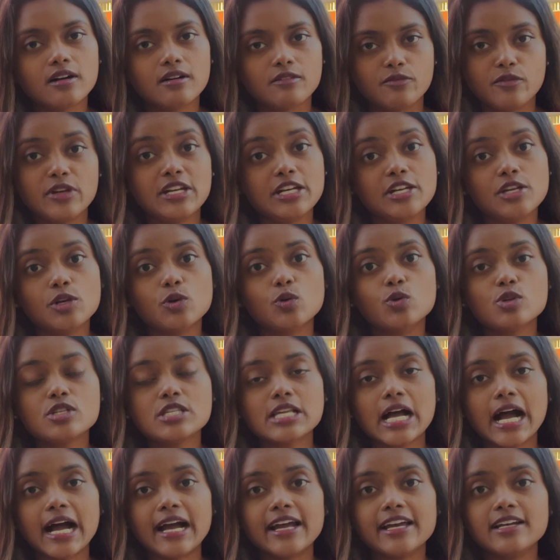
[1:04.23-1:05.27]
videos,
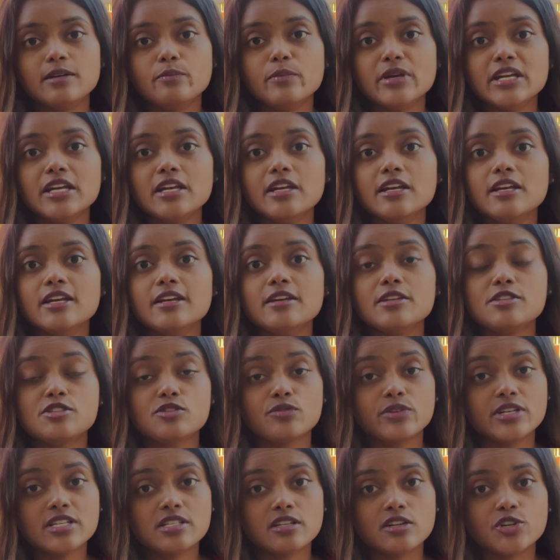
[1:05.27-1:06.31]
I'll be
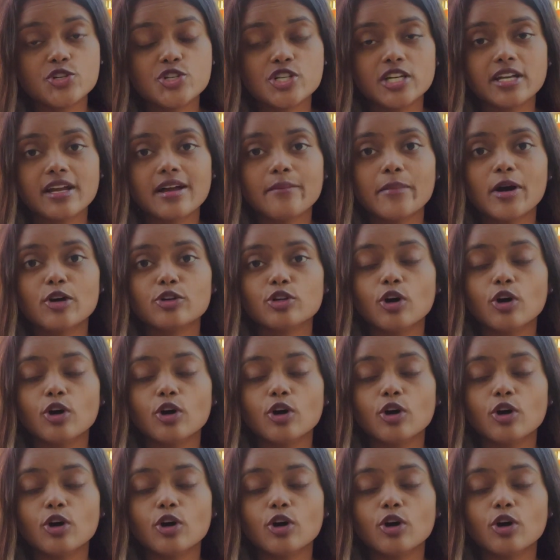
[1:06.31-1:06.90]
researching about